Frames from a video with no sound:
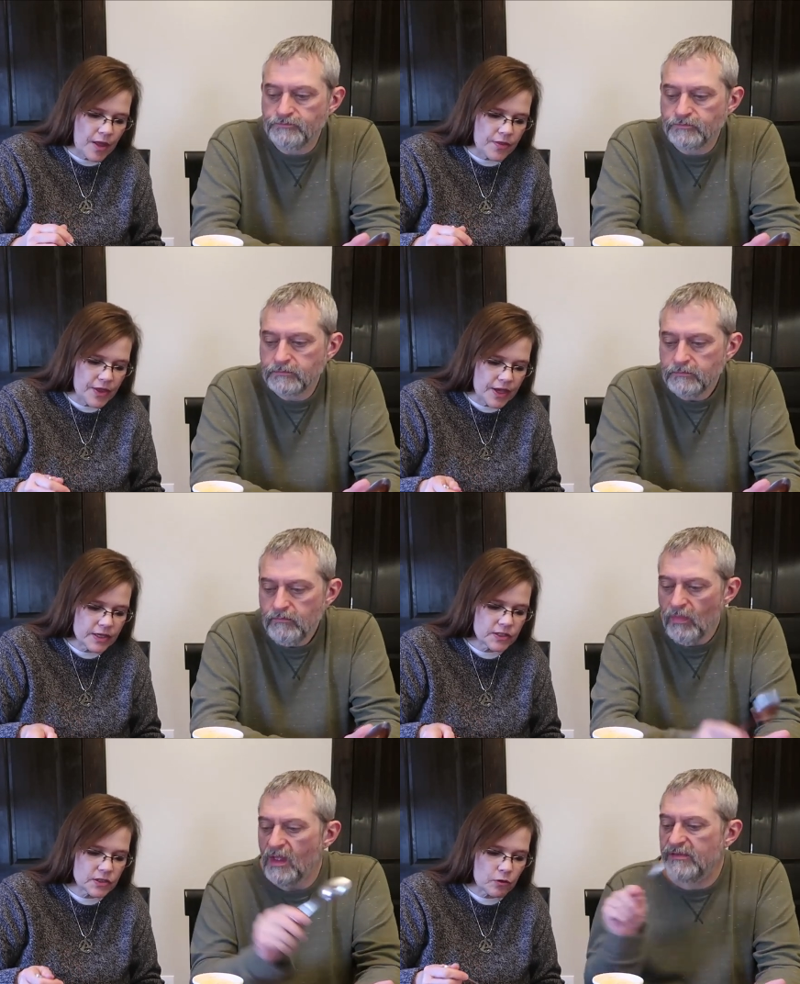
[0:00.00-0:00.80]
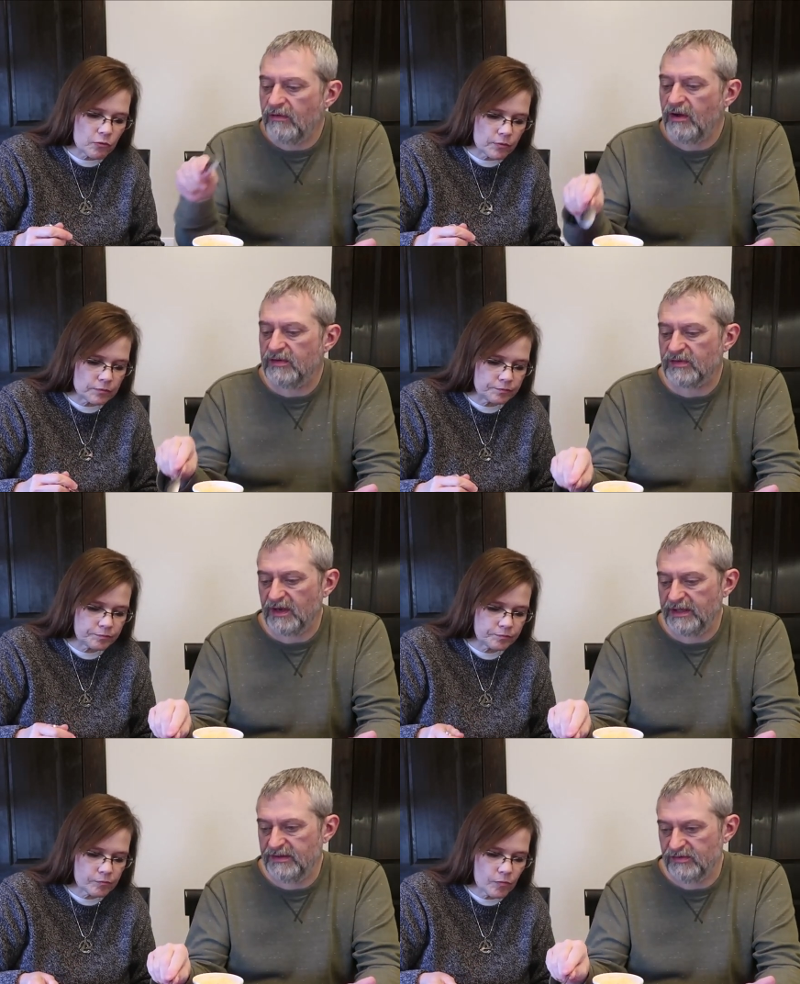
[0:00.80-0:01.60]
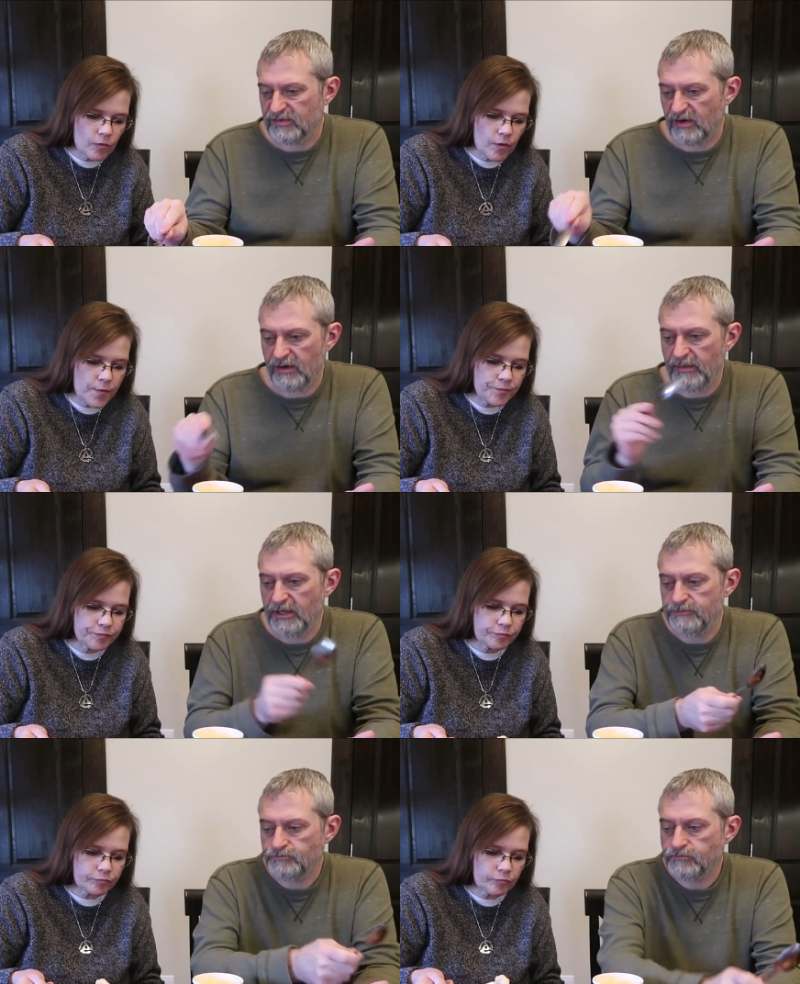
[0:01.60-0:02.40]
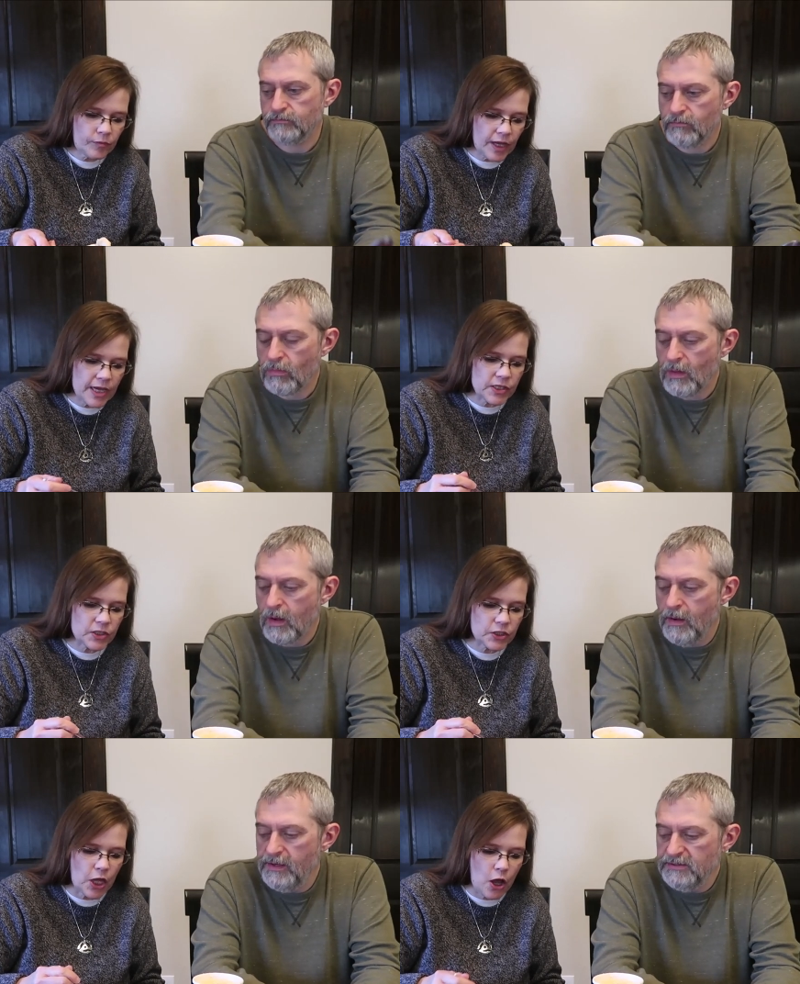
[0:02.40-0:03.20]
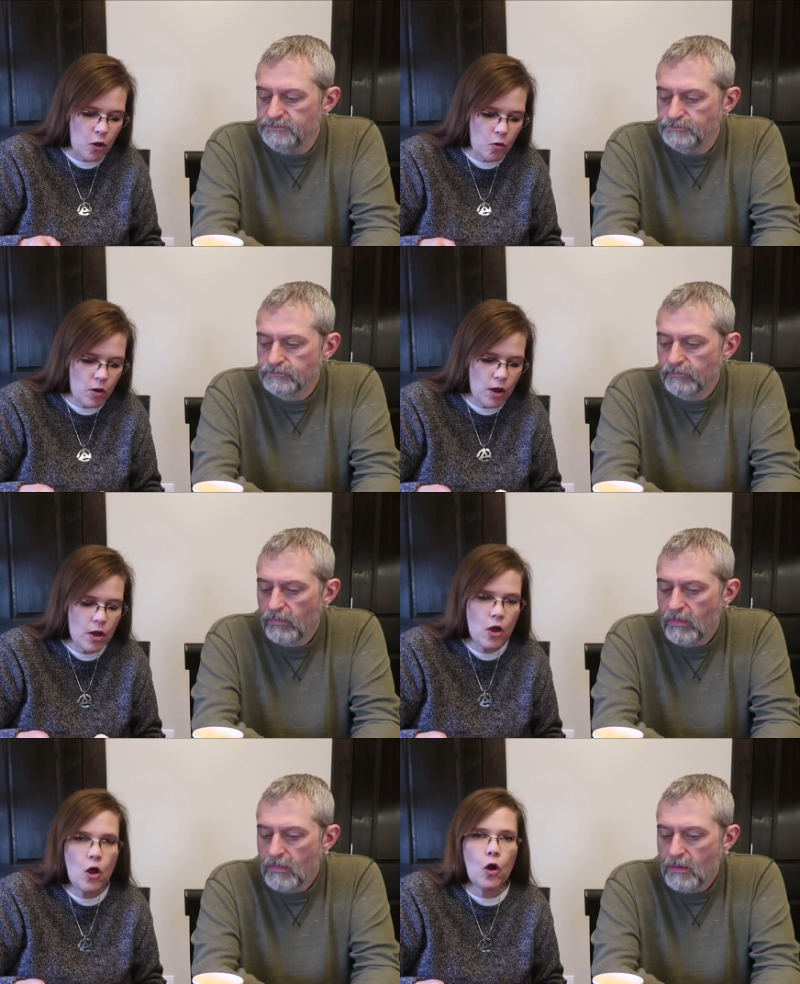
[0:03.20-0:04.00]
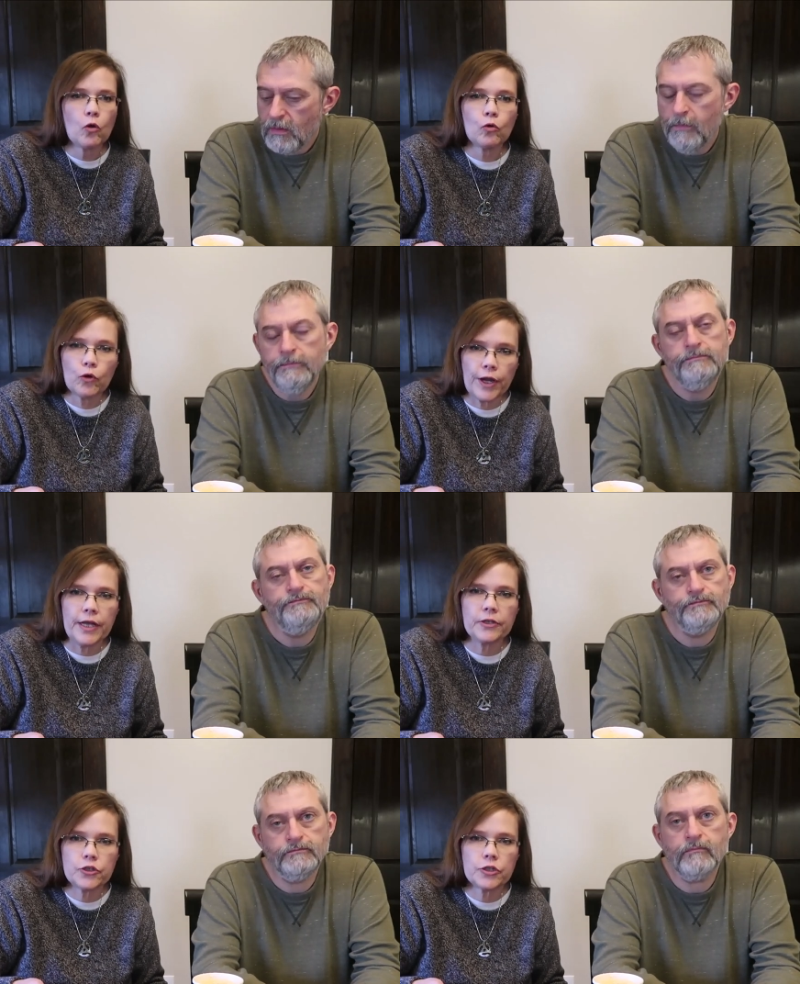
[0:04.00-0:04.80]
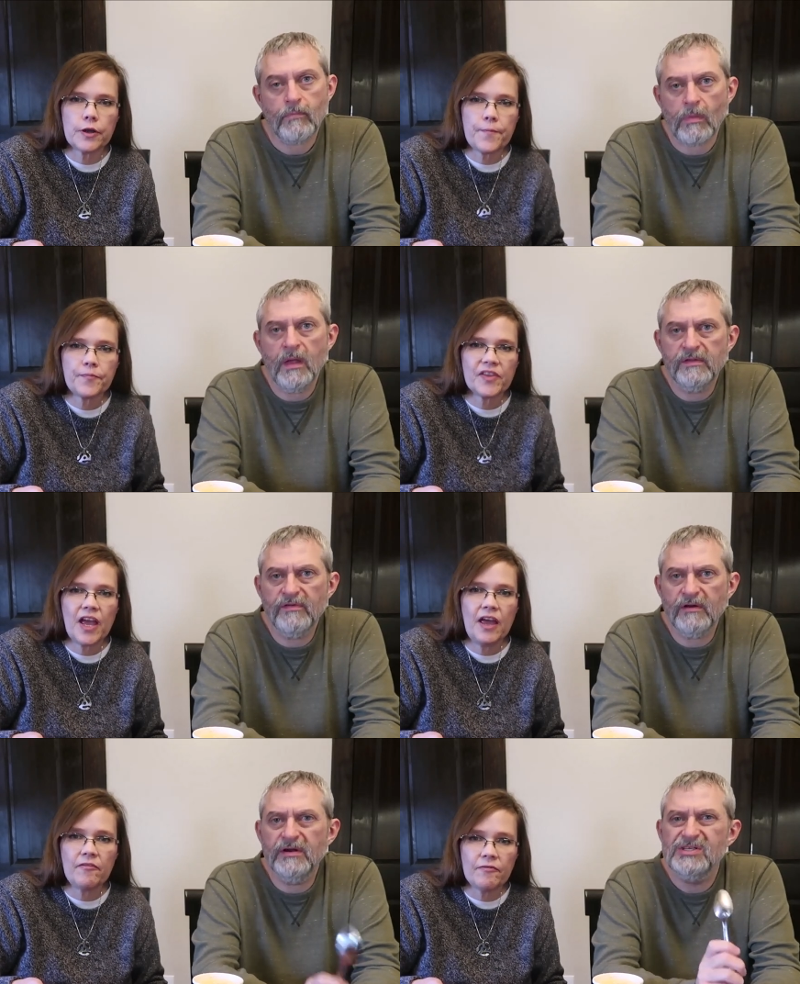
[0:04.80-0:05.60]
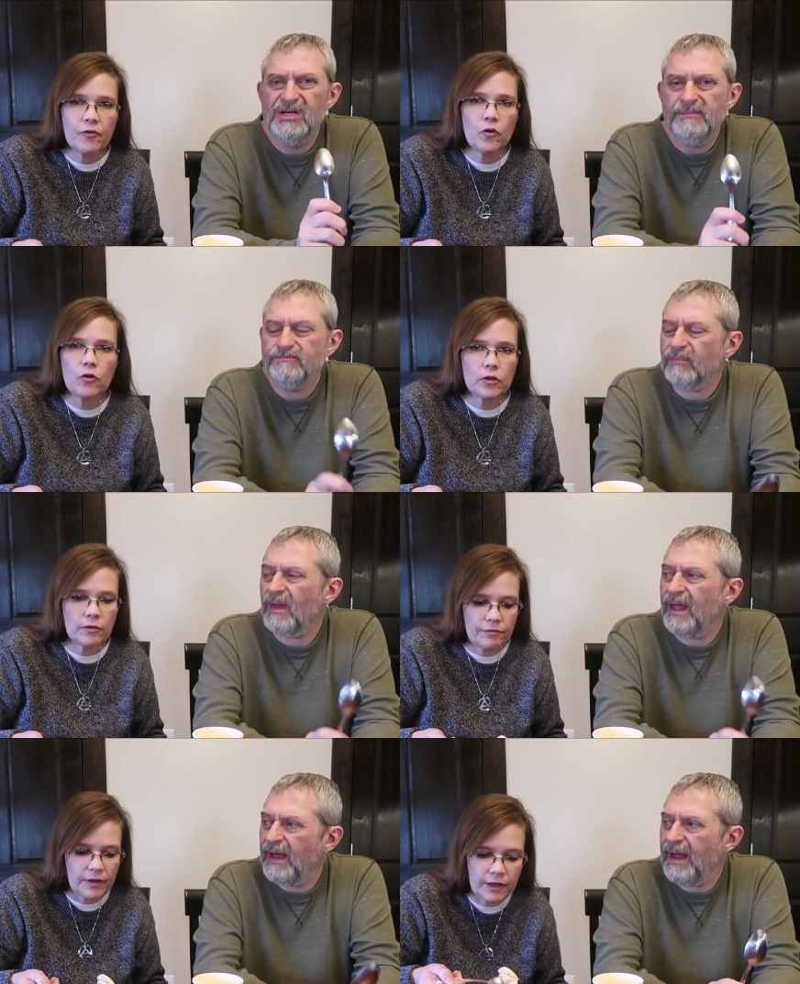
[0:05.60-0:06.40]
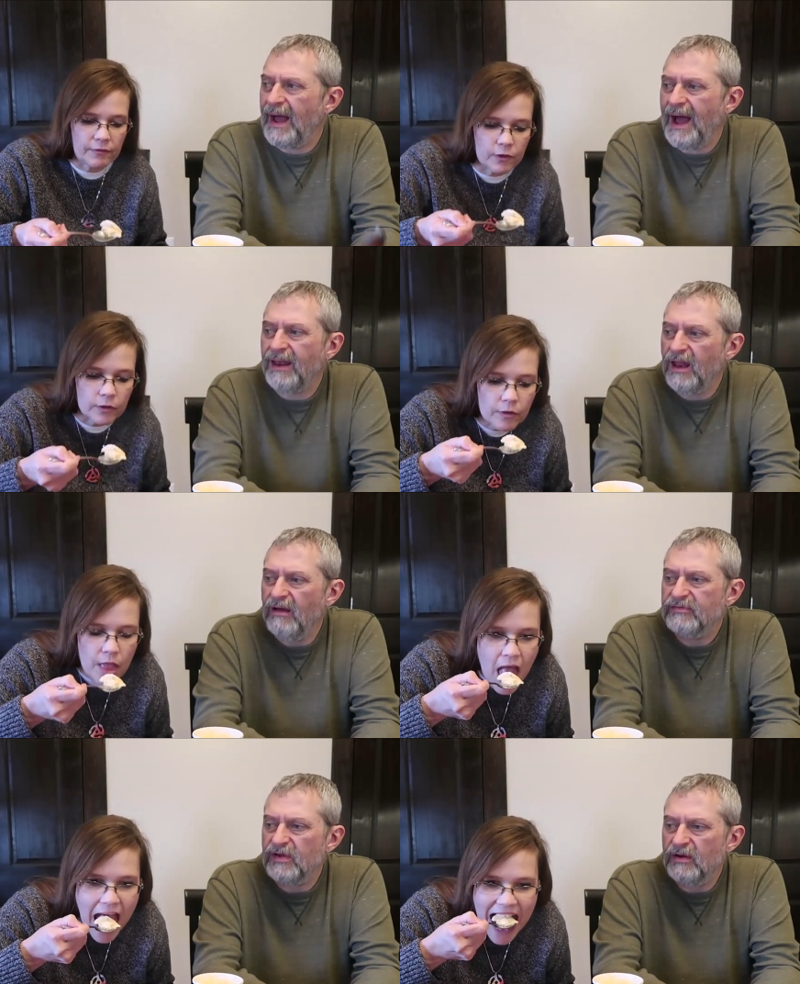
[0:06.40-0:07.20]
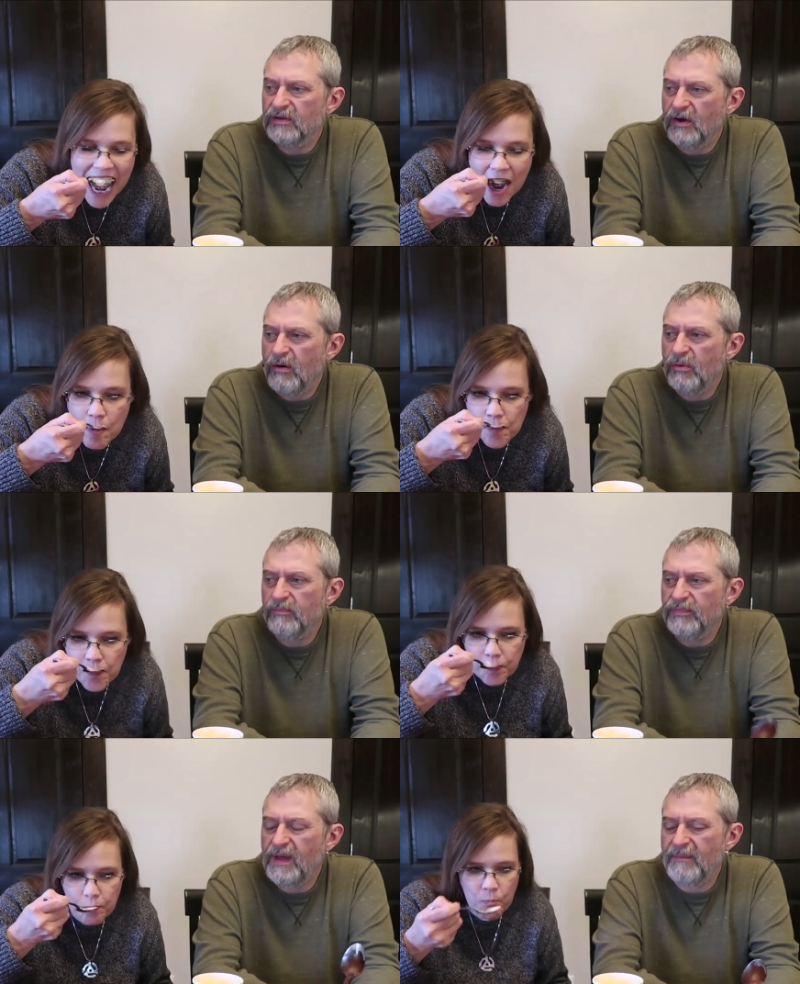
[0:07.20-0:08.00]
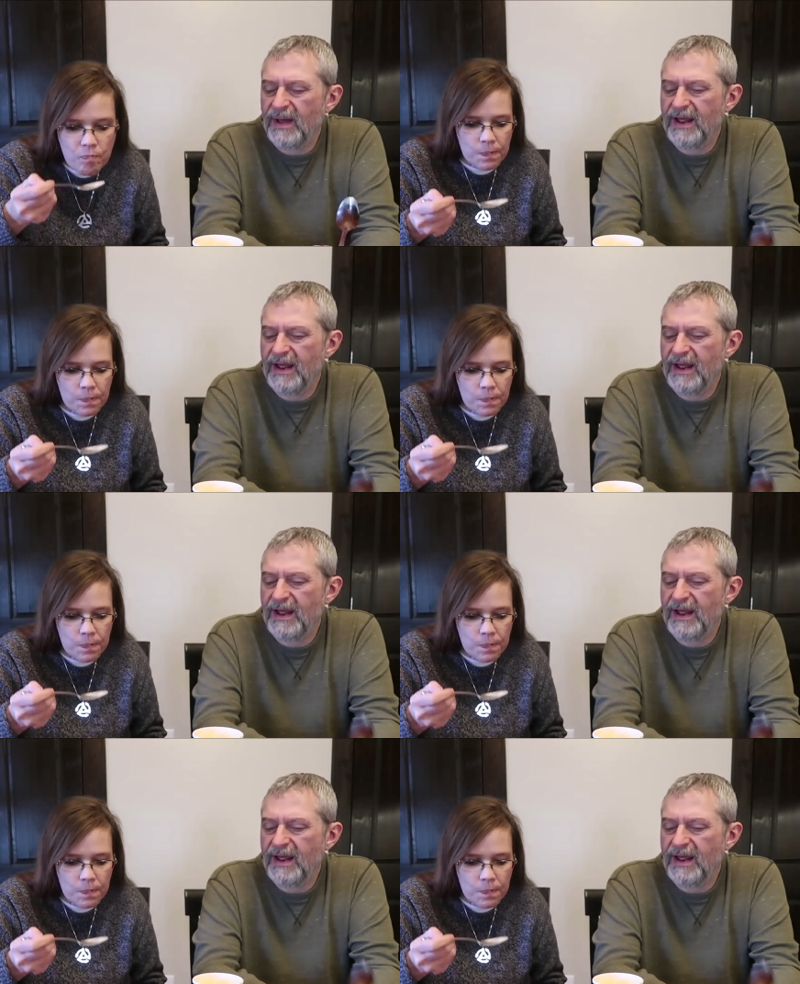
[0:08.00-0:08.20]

Speaker 1: This. So I notice the lids are starting to melt
Speaker 2: is so rich. It's very full of flavor. I love
Speaker 1: salted caramel. That might